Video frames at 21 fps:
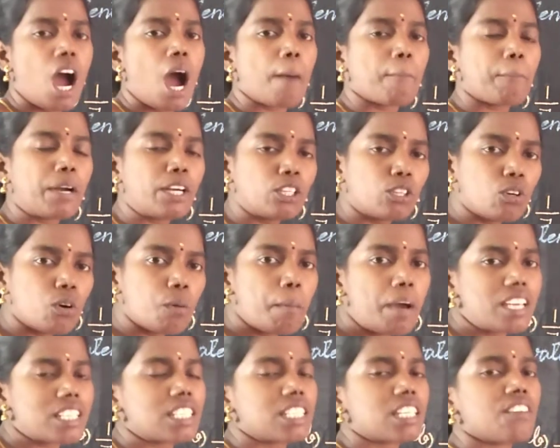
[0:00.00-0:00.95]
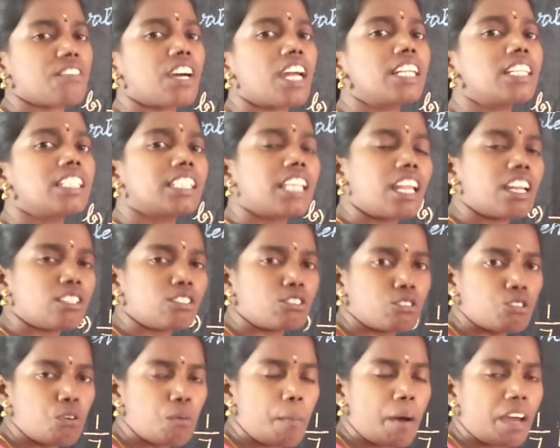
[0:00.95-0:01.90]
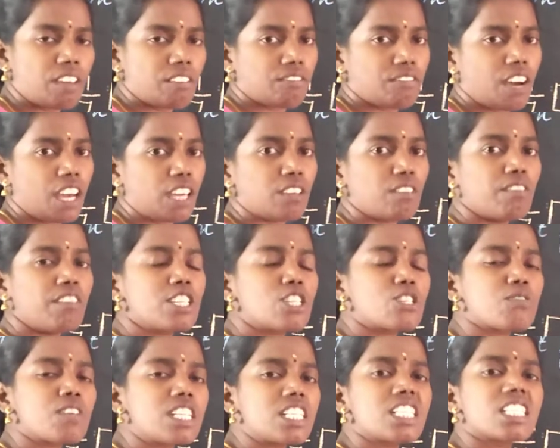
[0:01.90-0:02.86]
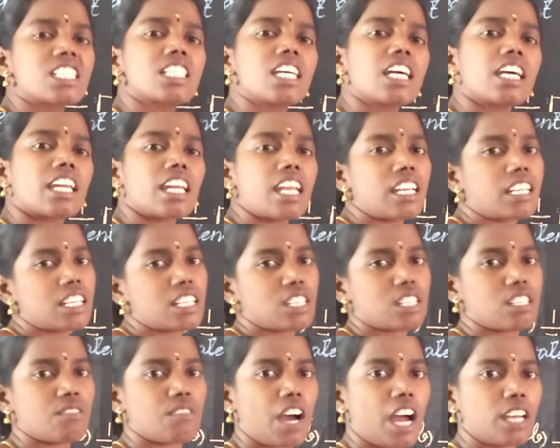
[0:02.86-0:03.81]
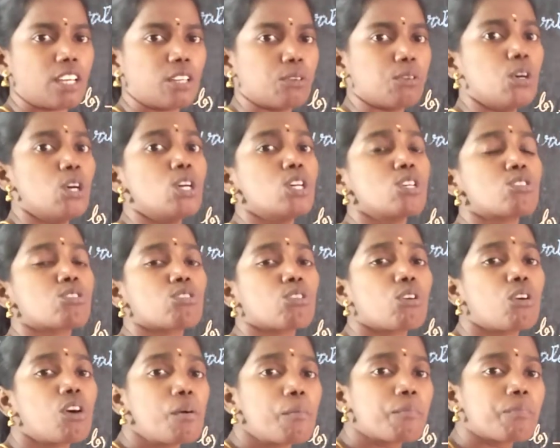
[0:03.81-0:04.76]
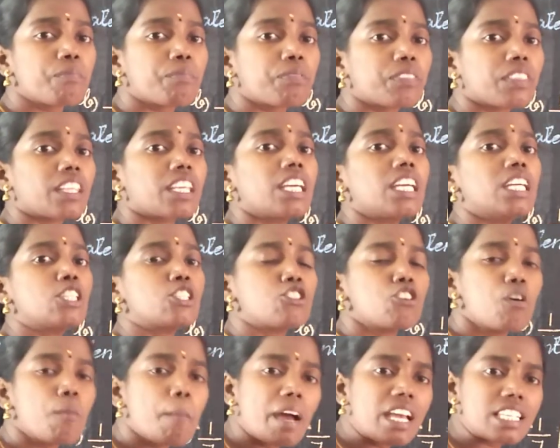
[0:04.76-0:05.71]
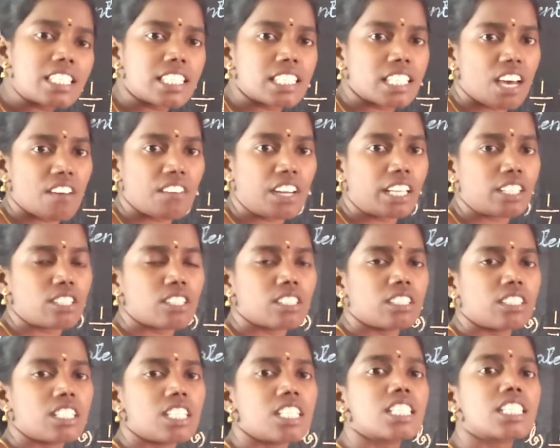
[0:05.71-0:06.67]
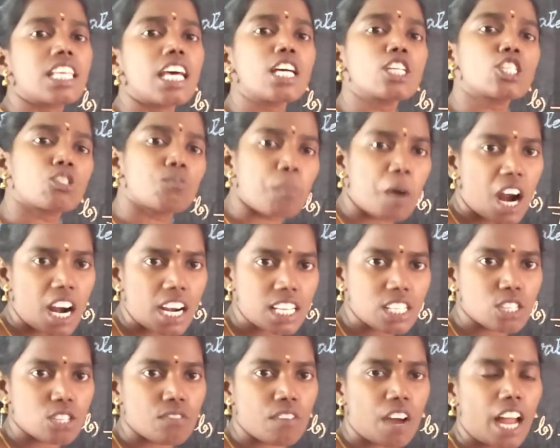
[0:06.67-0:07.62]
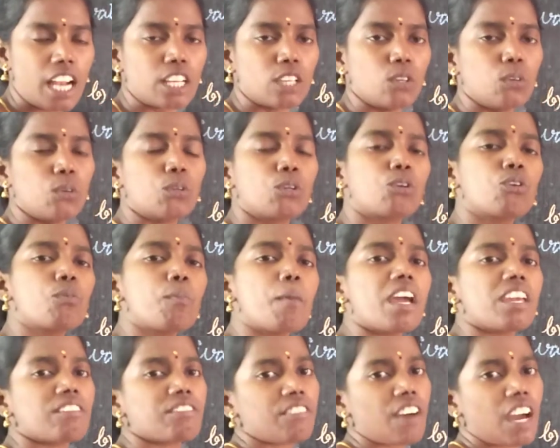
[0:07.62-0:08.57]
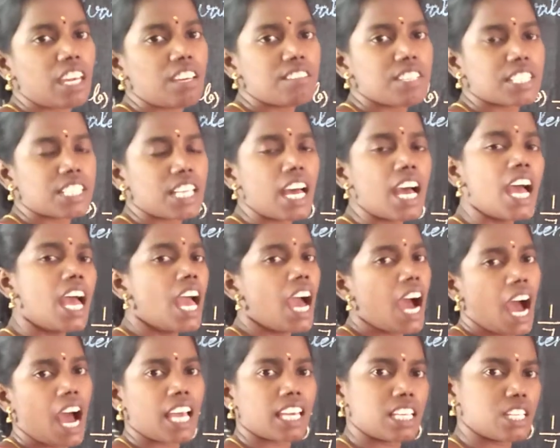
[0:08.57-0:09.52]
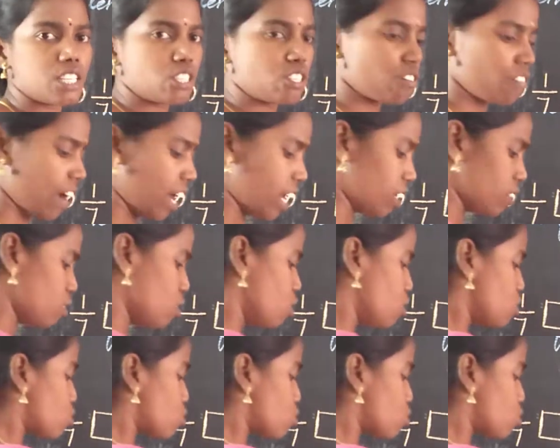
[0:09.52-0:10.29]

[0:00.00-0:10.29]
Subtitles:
Appa 2 by 7, then 2 by 5, which one is the greatest value? So 2 by 7 is the smallest value, 2 by 5 is the highest value.